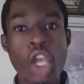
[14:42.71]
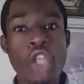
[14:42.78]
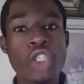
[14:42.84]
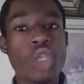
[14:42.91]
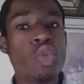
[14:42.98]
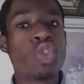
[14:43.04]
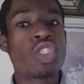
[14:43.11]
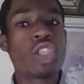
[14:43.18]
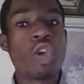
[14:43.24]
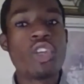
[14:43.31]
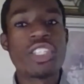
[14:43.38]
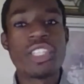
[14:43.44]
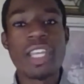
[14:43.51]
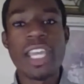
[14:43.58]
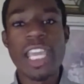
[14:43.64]
to
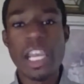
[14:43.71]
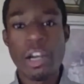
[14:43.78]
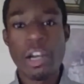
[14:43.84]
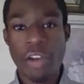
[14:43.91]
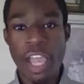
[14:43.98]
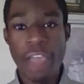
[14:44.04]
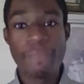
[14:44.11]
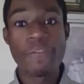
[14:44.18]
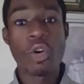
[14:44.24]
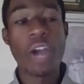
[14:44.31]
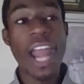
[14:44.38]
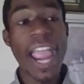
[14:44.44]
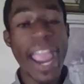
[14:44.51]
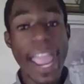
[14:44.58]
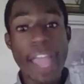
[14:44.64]
search the internet for
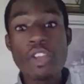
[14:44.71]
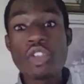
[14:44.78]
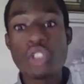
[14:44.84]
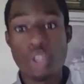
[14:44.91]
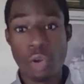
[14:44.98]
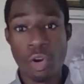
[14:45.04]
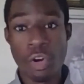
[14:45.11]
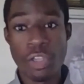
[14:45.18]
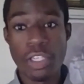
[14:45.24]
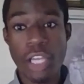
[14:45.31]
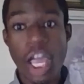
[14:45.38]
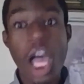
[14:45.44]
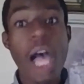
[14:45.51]
answers